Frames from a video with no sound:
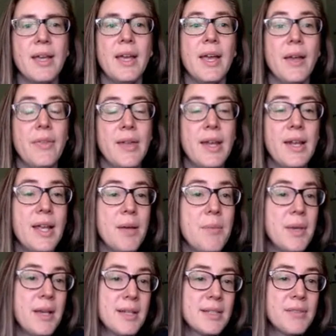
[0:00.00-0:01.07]
And then again,
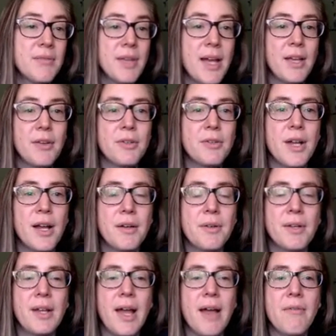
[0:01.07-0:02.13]
because of that, you're not
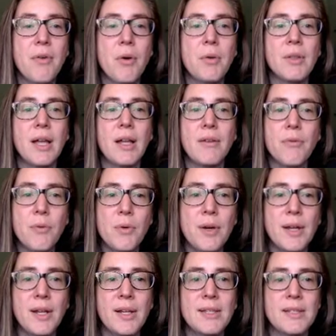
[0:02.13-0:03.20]
going to have a whole lot of
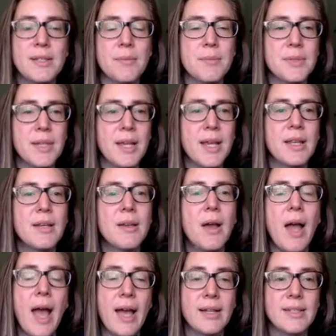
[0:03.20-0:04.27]
organisms that can
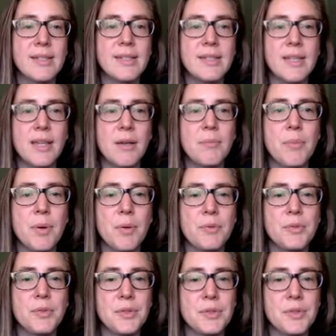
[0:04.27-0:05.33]
act as
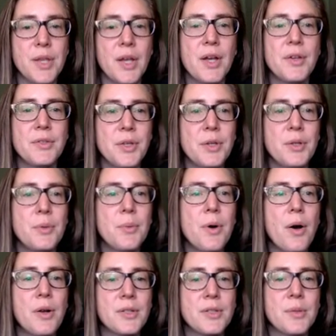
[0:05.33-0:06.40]
decomposers. So you
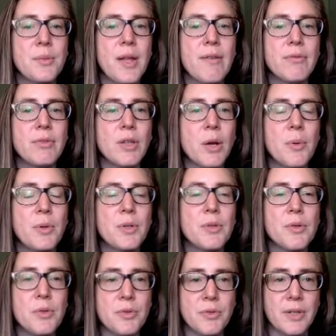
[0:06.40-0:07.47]
also will have lower
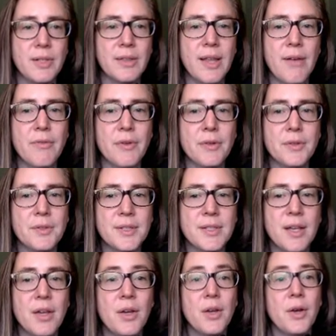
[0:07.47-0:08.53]
nutrient levels.
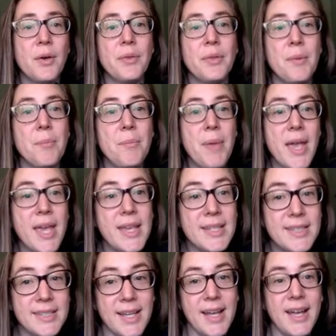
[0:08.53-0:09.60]
On the bay
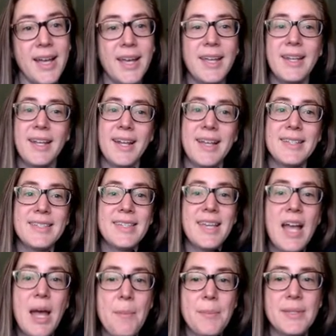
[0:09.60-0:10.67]
side, it has the
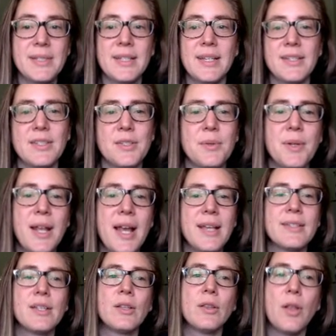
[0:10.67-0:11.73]
opposite. So it
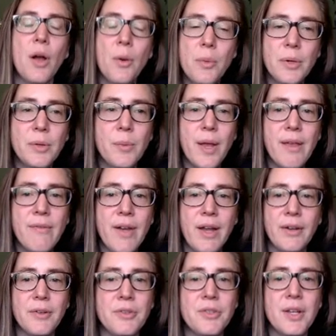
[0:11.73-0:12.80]
has lower wave
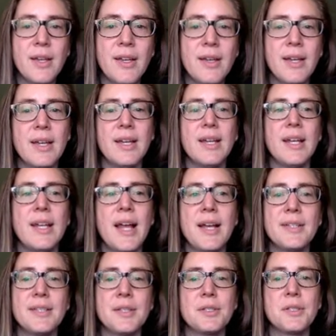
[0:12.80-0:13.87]
energy, it
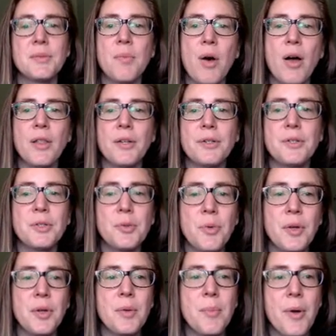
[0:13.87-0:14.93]
has smaller
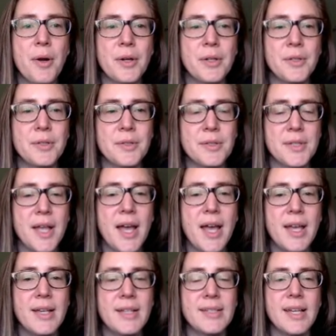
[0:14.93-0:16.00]
soil particle
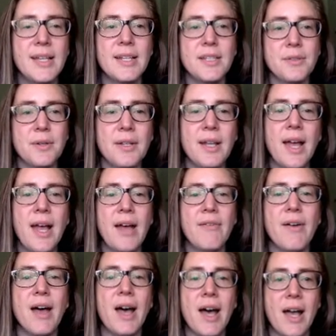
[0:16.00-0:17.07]
size, and it's going to have
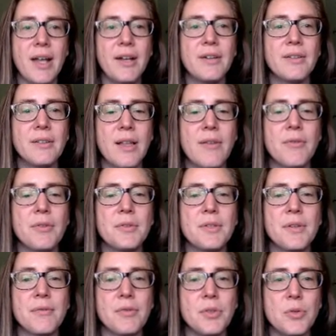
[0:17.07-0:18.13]
higher levels
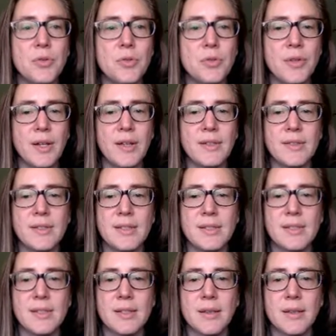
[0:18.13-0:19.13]
of nutrients.